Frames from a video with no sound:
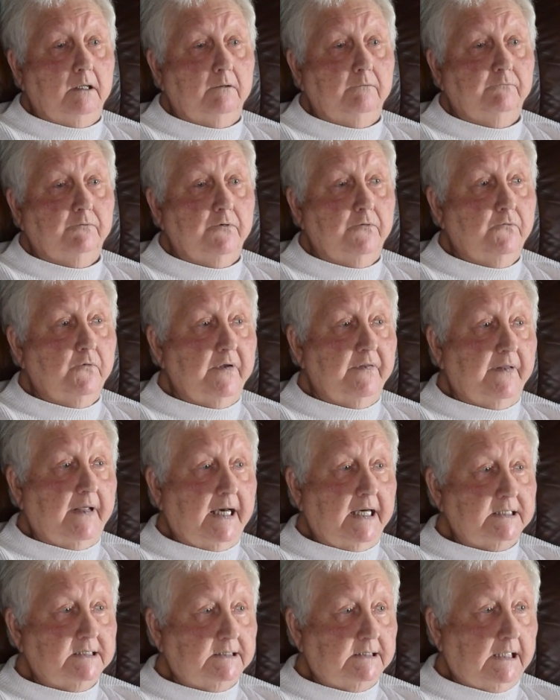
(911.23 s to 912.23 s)
for
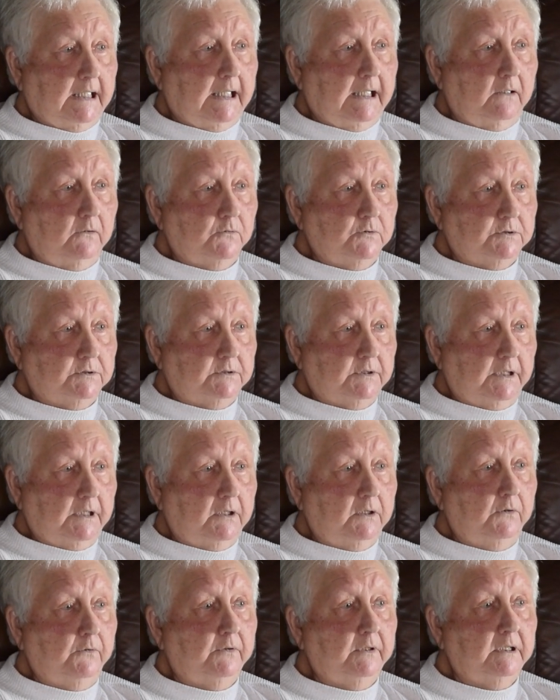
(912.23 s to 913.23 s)
$3,000,
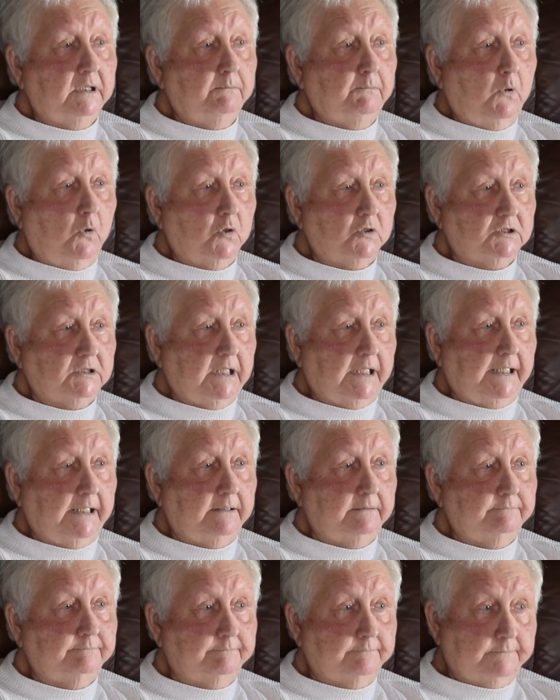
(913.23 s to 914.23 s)
including the marshland.
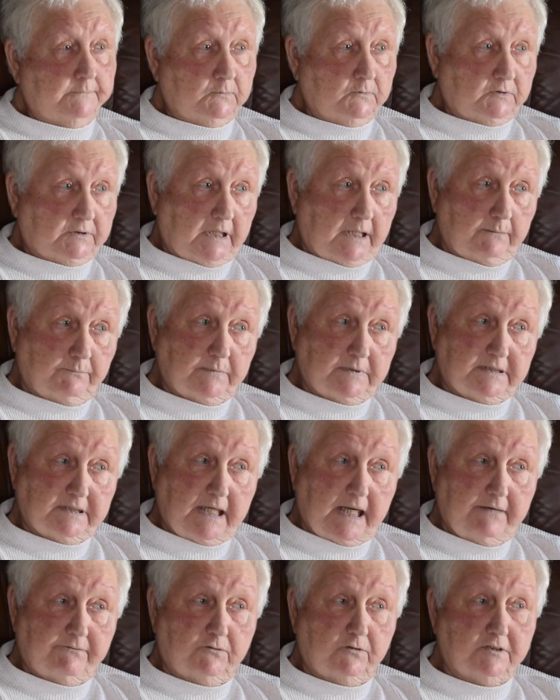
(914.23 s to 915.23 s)
That was
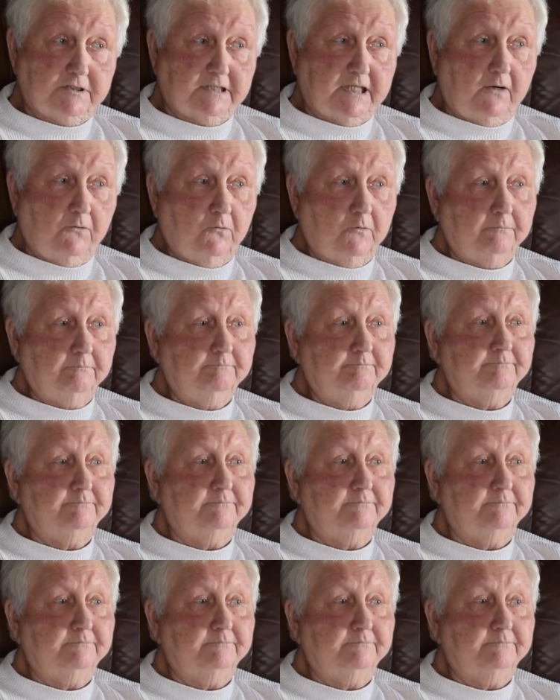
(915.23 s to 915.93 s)
after the storm.